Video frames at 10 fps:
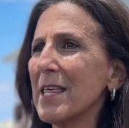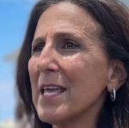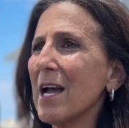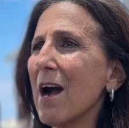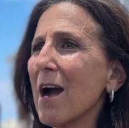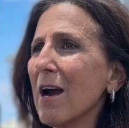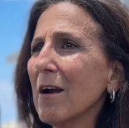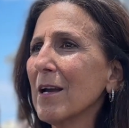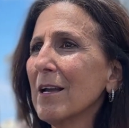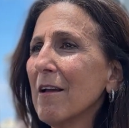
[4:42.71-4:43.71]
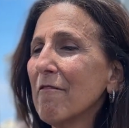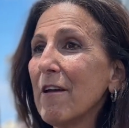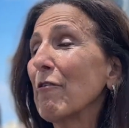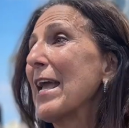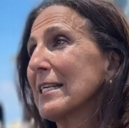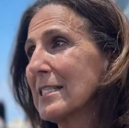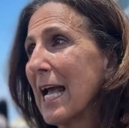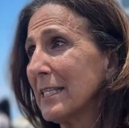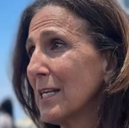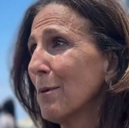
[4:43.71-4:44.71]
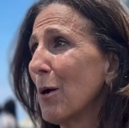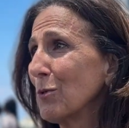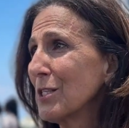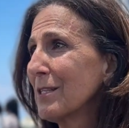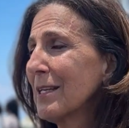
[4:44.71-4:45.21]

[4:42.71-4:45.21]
they are very excited about.